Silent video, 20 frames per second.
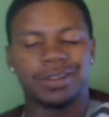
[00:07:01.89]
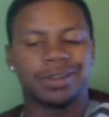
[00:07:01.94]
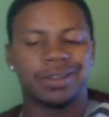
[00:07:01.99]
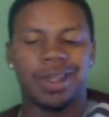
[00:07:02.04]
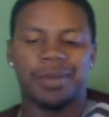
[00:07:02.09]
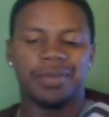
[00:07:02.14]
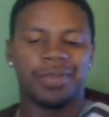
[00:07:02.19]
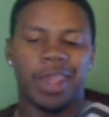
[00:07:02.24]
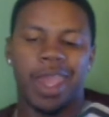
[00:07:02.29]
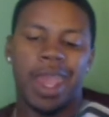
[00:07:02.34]
of
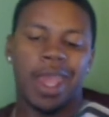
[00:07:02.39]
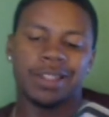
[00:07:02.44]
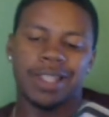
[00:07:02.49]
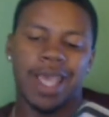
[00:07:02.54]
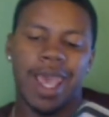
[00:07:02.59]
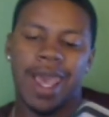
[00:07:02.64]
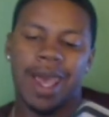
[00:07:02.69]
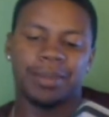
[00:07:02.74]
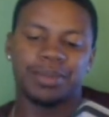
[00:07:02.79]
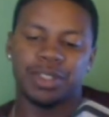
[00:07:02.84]
stuff that has
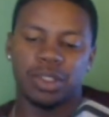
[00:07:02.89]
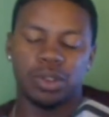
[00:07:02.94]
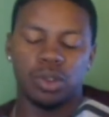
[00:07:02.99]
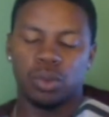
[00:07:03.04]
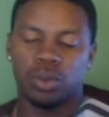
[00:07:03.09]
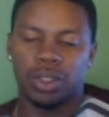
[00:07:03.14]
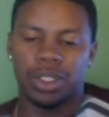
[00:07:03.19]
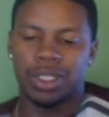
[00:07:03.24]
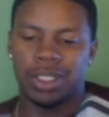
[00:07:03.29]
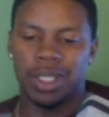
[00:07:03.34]

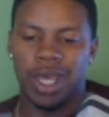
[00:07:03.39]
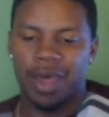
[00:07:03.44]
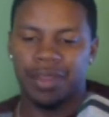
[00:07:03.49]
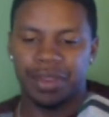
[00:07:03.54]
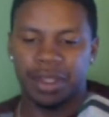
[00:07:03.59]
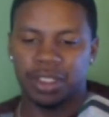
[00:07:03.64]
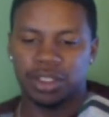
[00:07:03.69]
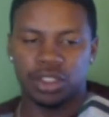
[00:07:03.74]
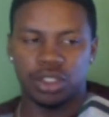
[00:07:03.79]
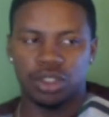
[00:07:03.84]
absolutely
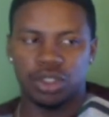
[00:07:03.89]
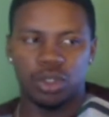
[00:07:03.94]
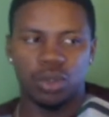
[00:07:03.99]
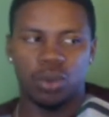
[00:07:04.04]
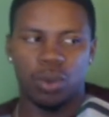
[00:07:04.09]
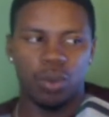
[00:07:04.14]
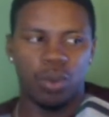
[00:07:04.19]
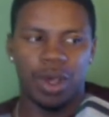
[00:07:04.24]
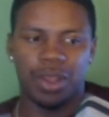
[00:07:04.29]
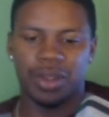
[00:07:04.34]
nothing to do
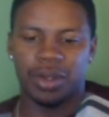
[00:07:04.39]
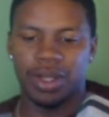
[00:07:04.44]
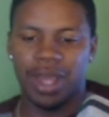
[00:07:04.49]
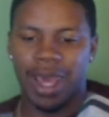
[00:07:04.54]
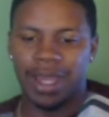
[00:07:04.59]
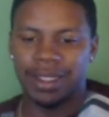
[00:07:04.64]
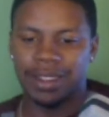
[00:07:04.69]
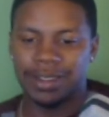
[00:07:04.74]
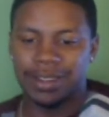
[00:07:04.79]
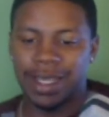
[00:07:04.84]
with whether or
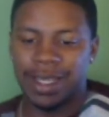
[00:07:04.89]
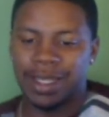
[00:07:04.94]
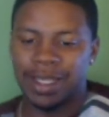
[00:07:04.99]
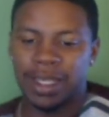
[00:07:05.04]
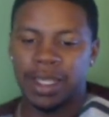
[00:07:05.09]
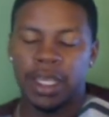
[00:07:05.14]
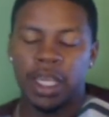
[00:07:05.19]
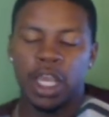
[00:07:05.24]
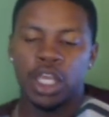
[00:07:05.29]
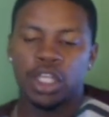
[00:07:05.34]
not he did
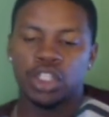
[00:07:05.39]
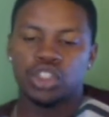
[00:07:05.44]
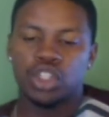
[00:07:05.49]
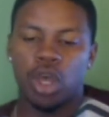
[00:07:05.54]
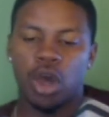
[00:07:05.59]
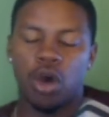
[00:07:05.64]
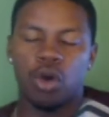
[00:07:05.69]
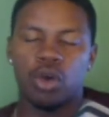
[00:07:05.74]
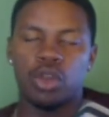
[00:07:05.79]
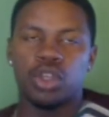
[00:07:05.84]
it.
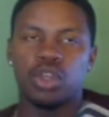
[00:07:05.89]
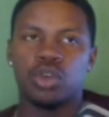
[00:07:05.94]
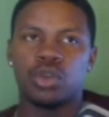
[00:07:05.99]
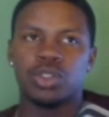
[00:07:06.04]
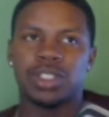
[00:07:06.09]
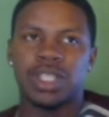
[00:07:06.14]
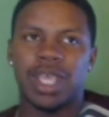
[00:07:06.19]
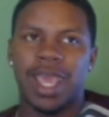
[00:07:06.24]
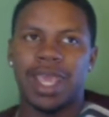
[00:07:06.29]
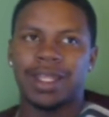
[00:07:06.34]
So you're
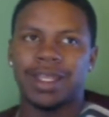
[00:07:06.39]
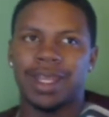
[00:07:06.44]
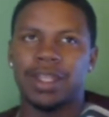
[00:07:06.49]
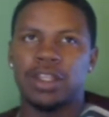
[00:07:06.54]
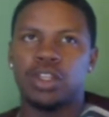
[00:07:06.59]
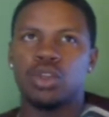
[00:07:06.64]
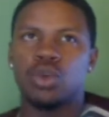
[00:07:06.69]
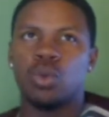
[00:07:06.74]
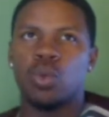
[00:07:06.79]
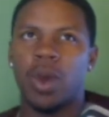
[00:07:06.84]
saying
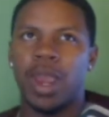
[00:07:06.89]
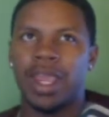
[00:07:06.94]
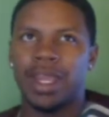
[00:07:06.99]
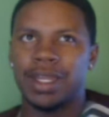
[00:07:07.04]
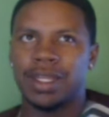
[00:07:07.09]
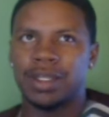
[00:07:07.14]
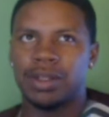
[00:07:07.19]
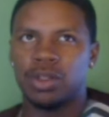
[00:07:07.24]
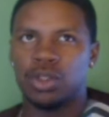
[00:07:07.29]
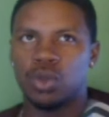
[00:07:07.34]
that you
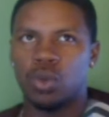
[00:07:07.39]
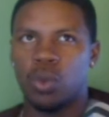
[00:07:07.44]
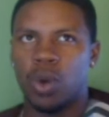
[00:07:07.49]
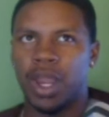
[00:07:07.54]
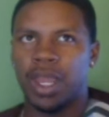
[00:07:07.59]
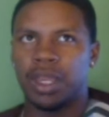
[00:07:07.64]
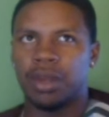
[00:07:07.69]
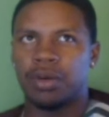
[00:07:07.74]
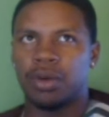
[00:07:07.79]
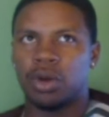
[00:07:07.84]

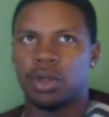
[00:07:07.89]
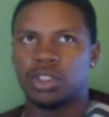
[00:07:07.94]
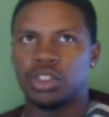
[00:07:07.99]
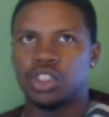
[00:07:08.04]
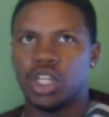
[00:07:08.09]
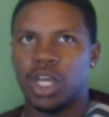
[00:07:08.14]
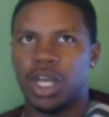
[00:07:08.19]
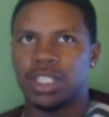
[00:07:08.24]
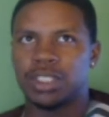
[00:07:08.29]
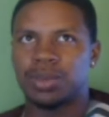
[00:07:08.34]
waited on
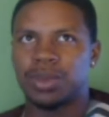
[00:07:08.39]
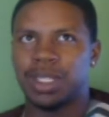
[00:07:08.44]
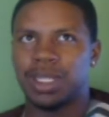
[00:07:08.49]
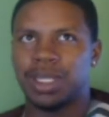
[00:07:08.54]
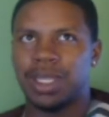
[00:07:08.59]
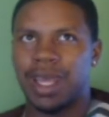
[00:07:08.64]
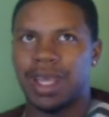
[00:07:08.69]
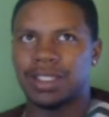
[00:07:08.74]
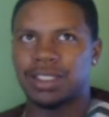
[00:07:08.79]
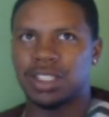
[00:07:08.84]
judgment
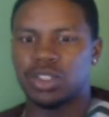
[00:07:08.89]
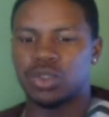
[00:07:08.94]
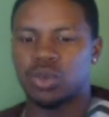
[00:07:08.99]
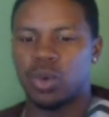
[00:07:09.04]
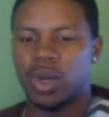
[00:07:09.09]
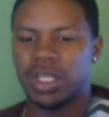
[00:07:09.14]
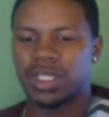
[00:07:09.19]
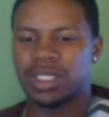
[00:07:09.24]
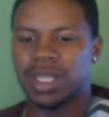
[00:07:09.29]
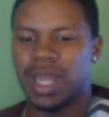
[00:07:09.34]
in that
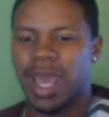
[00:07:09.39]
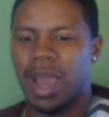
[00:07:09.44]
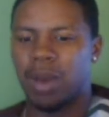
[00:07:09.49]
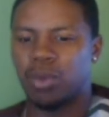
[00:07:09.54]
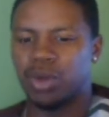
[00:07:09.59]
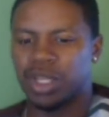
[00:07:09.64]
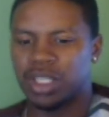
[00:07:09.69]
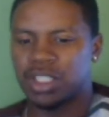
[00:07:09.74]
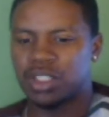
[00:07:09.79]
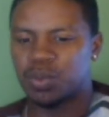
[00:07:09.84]
situation. I
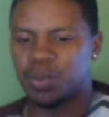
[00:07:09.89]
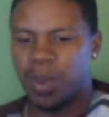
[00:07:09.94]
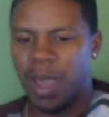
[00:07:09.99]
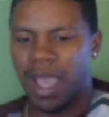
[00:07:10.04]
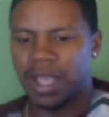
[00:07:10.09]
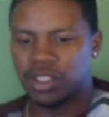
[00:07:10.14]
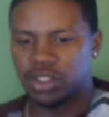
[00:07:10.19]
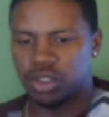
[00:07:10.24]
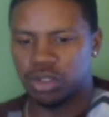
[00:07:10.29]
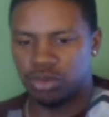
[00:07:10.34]
would
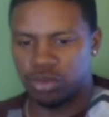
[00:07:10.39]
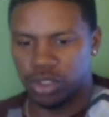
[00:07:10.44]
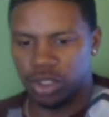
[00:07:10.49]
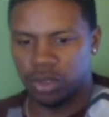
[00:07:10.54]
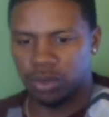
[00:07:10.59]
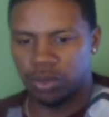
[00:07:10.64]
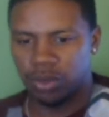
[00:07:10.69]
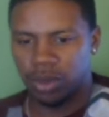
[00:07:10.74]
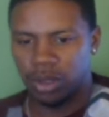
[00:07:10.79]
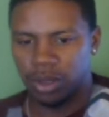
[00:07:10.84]
expect you
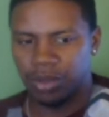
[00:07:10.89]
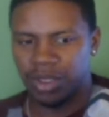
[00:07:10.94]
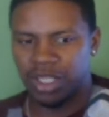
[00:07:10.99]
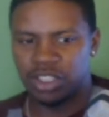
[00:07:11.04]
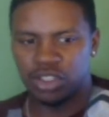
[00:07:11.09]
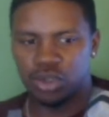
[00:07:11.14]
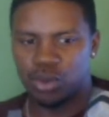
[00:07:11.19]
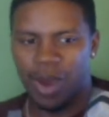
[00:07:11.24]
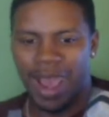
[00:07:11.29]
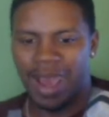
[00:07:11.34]
to,
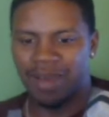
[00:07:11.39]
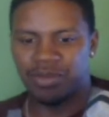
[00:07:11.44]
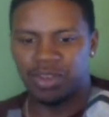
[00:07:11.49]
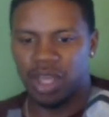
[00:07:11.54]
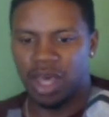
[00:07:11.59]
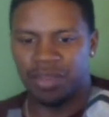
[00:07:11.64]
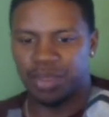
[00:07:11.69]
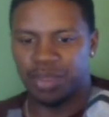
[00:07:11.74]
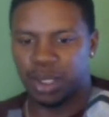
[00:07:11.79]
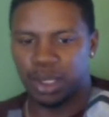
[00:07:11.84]
because you have
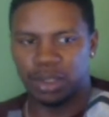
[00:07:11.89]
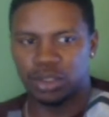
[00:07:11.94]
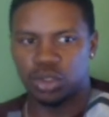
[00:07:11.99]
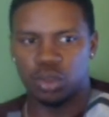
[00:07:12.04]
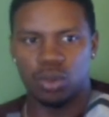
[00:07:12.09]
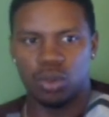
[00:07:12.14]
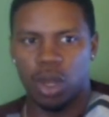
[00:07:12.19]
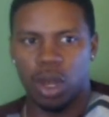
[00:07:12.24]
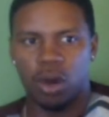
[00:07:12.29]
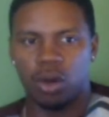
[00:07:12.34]
nothing
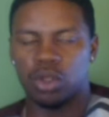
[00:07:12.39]
to